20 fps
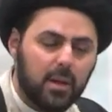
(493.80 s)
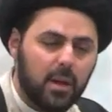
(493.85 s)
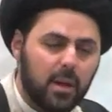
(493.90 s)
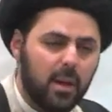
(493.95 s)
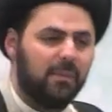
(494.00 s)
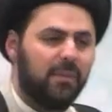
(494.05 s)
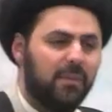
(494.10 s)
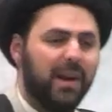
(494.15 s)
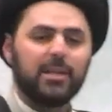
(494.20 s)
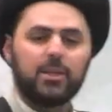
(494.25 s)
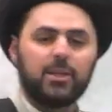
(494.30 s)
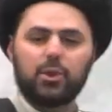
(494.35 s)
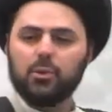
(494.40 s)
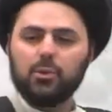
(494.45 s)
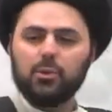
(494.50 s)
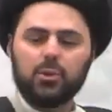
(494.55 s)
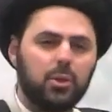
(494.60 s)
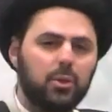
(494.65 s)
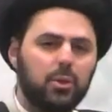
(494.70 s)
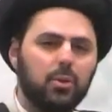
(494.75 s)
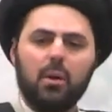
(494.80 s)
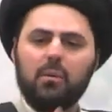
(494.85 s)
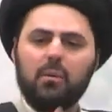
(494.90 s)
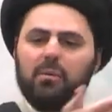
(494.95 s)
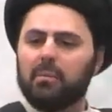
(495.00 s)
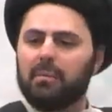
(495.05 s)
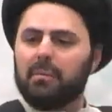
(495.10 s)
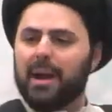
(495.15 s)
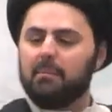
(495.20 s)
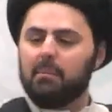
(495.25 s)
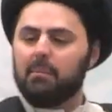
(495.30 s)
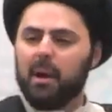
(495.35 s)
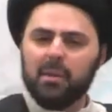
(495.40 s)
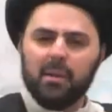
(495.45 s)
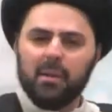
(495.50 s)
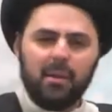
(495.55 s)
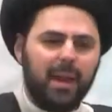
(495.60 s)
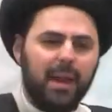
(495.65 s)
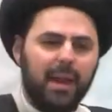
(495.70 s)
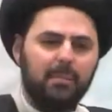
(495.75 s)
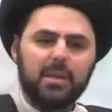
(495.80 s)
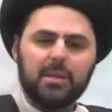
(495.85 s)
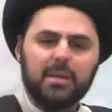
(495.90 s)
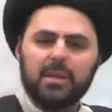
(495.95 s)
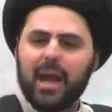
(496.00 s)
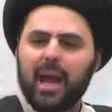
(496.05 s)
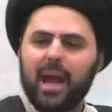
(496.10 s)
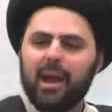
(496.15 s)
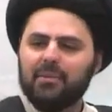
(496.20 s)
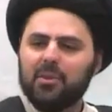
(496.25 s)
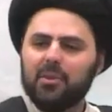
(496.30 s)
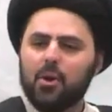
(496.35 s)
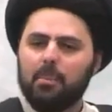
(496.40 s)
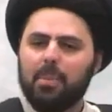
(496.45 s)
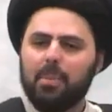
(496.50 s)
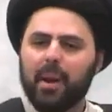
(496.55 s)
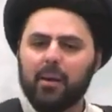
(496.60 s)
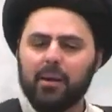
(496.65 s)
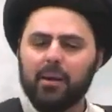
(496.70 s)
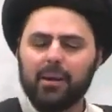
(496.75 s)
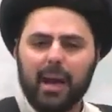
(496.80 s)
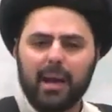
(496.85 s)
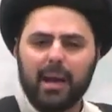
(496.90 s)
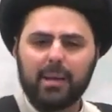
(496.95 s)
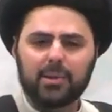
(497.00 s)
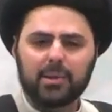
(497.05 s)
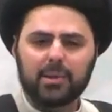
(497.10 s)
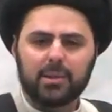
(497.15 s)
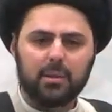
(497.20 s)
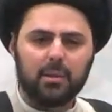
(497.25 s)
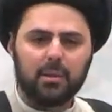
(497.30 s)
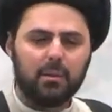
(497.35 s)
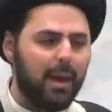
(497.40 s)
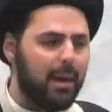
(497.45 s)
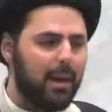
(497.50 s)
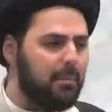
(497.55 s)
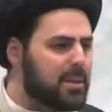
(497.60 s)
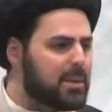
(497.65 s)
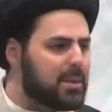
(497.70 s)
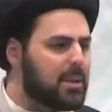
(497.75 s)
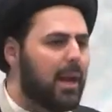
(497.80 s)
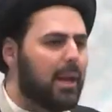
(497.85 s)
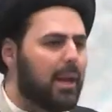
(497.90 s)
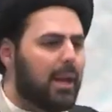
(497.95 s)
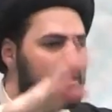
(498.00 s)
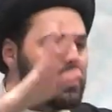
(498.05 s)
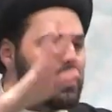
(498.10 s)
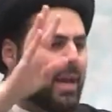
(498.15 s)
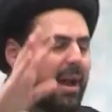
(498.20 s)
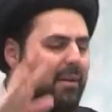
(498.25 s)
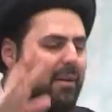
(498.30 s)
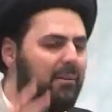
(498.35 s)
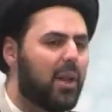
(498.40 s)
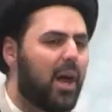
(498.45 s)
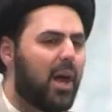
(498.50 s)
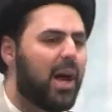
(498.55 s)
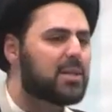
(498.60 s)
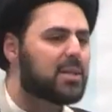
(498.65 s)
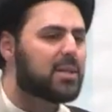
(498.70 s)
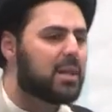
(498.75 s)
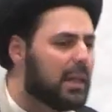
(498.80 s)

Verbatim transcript: If I choose you over my mother, that means I have no paradise. That means khalas, I have lost